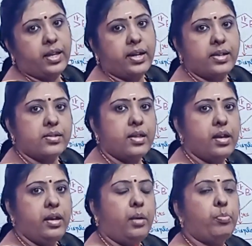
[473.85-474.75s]
That is
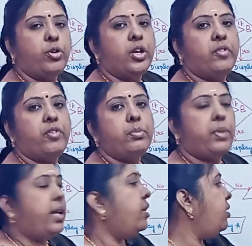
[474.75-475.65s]
the input given
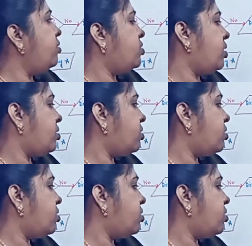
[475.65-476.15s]
by the user.